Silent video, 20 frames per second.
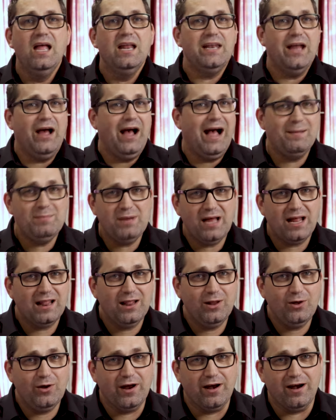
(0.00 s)
Now, I'm not a
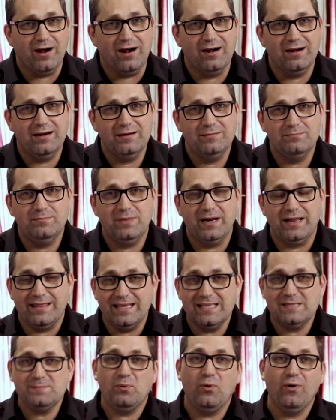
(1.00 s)
lawyer, but at
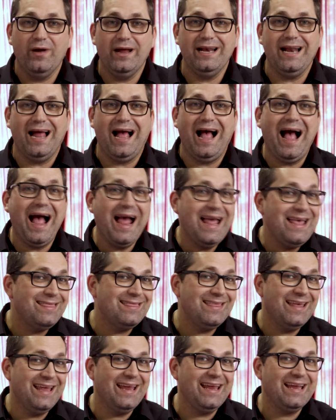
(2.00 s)
this point, I
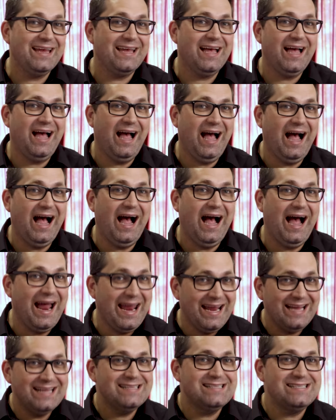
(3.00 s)
think
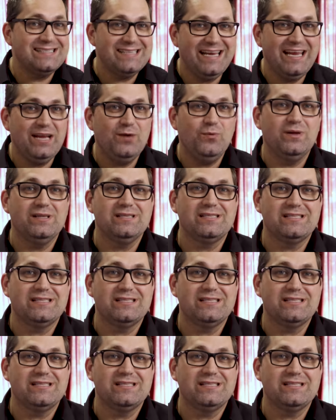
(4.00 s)
I can see when